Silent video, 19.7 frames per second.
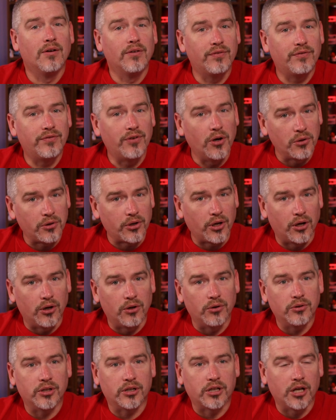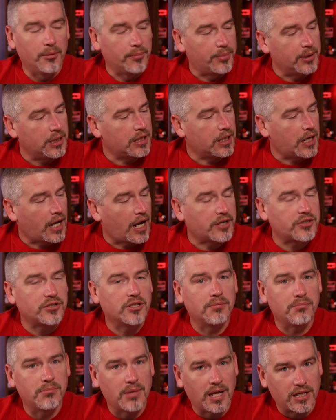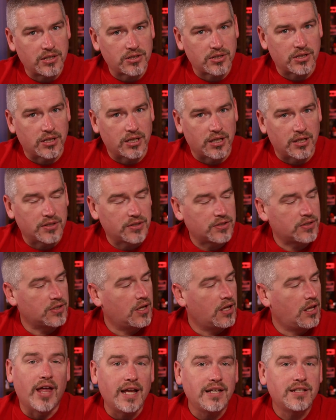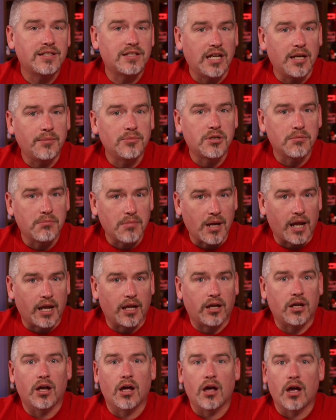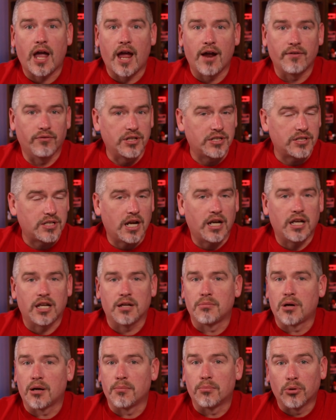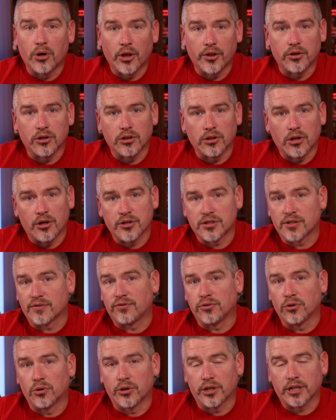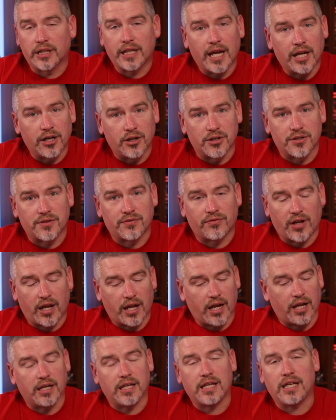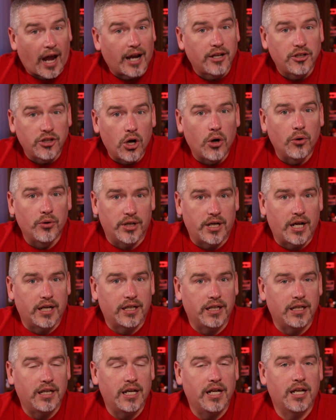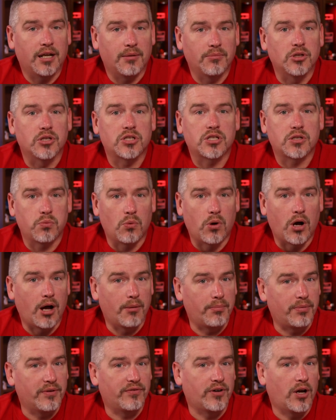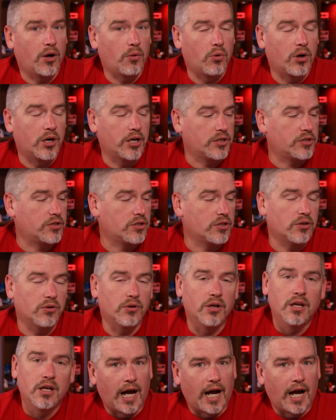FOCO, the company that actually makes this, they seem to make every stadium. My brother-in-law is a Florida Gators fan. I know that I can get him the swamp if I wanted to.